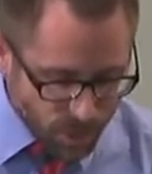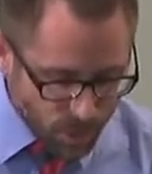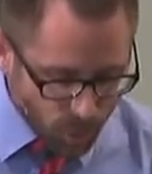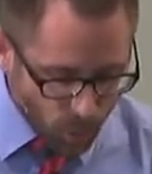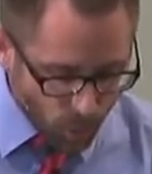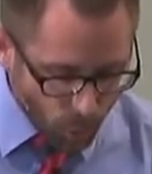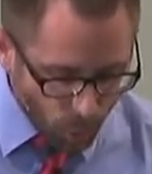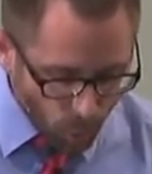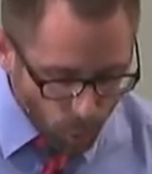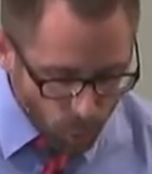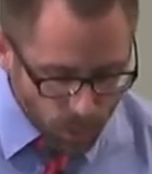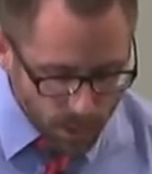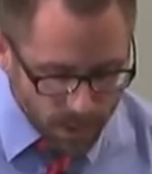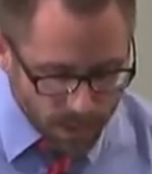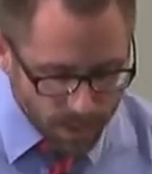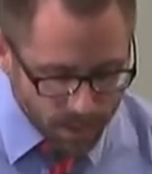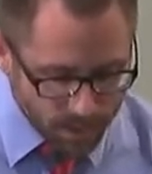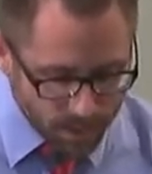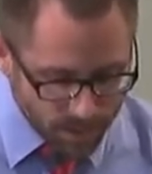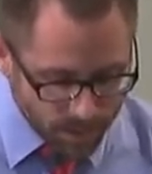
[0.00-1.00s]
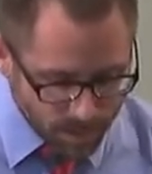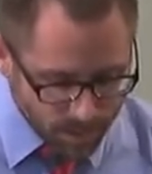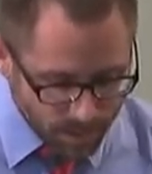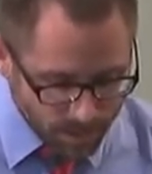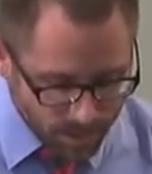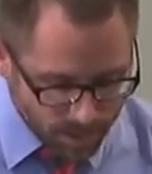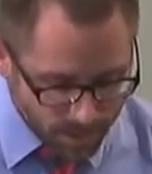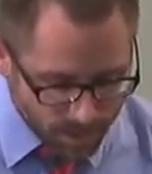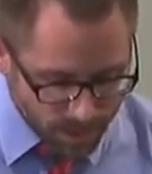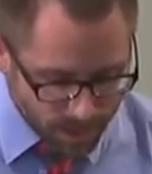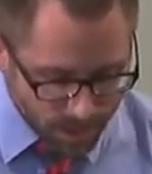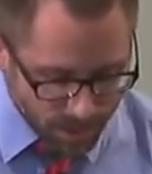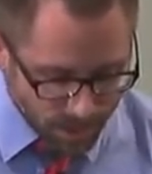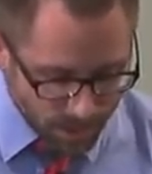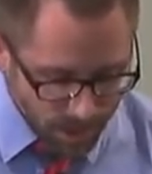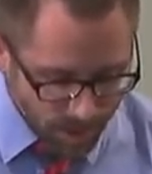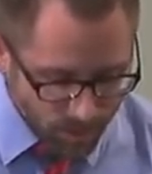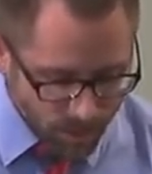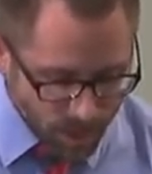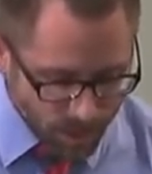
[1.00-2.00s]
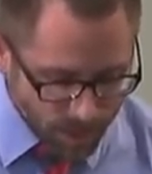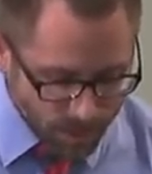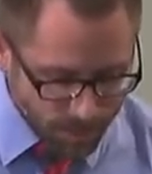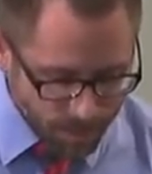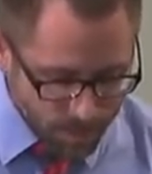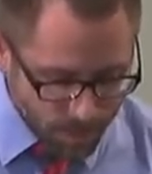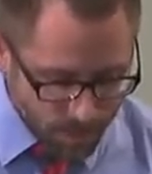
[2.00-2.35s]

that are holy and loving